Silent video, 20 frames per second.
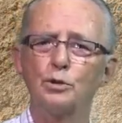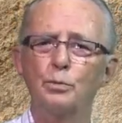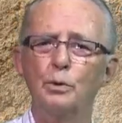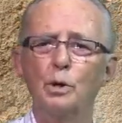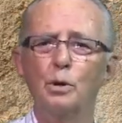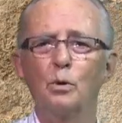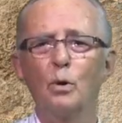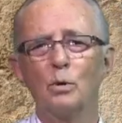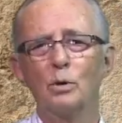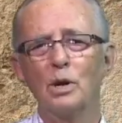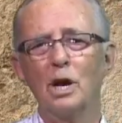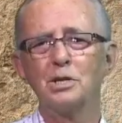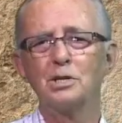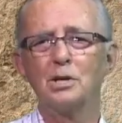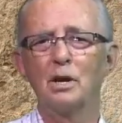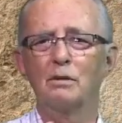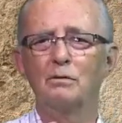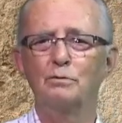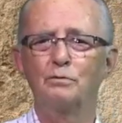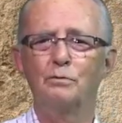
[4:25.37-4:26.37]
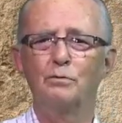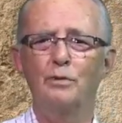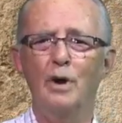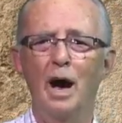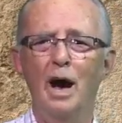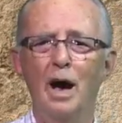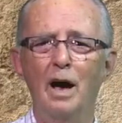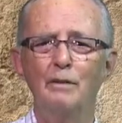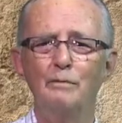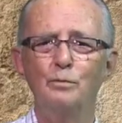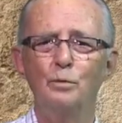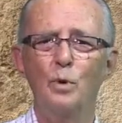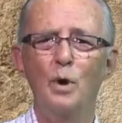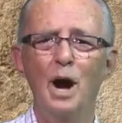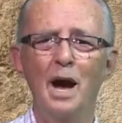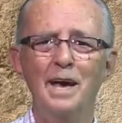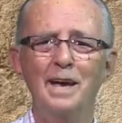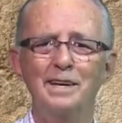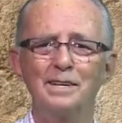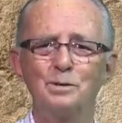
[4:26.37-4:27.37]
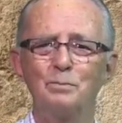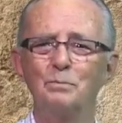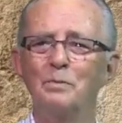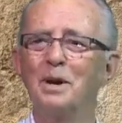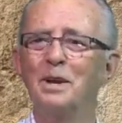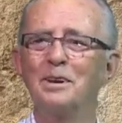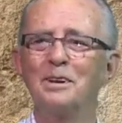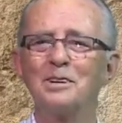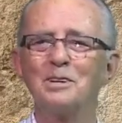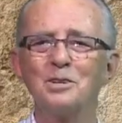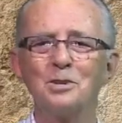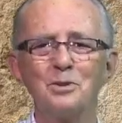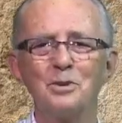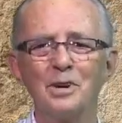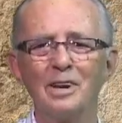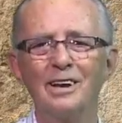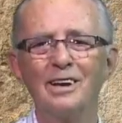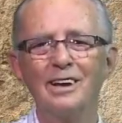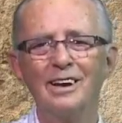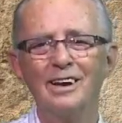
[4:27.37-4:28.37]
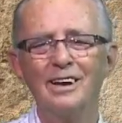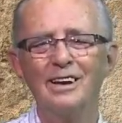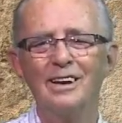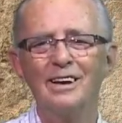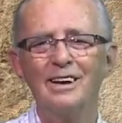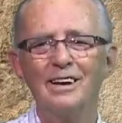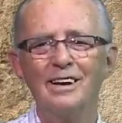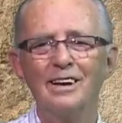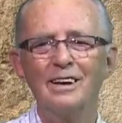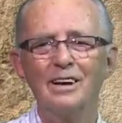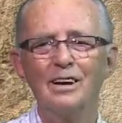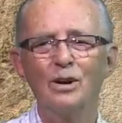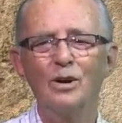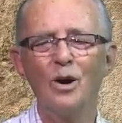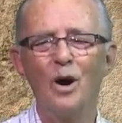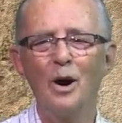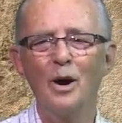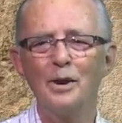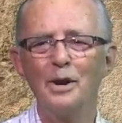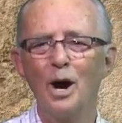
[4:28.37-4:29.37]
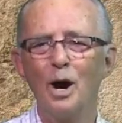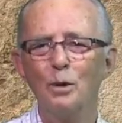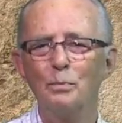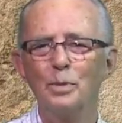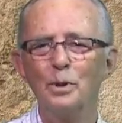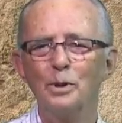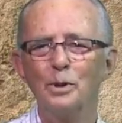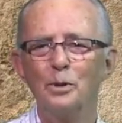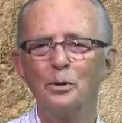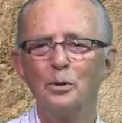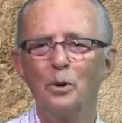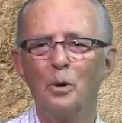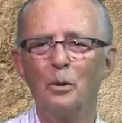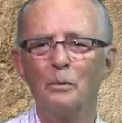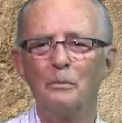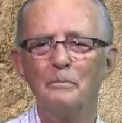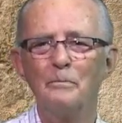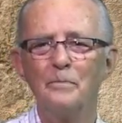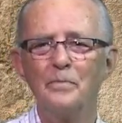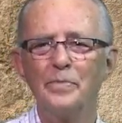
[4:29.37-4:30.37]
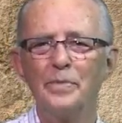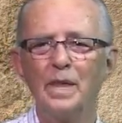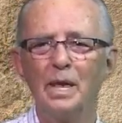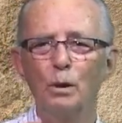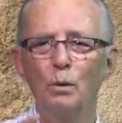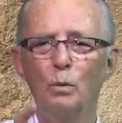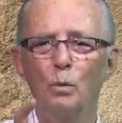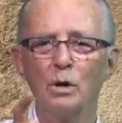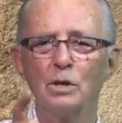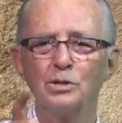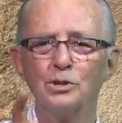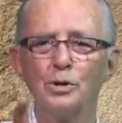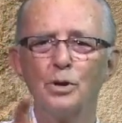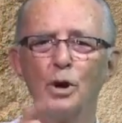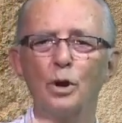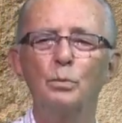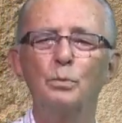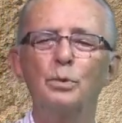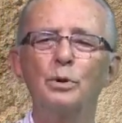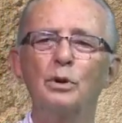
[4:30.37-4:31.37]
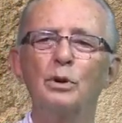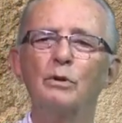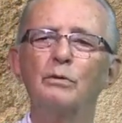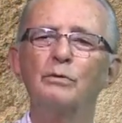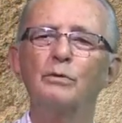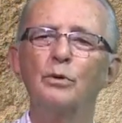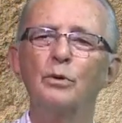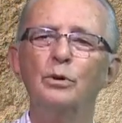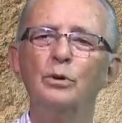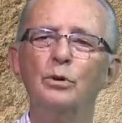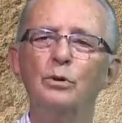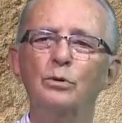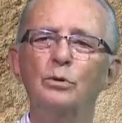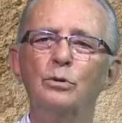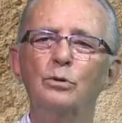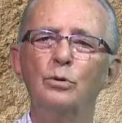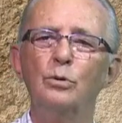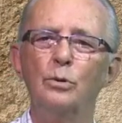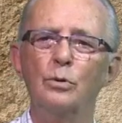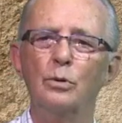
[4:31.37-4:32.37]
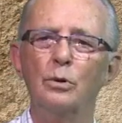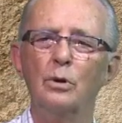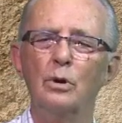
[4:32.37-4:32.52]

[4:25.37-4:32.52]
We call ourselves Five Ways Ministry. God opened the door. He wants to open it for you too.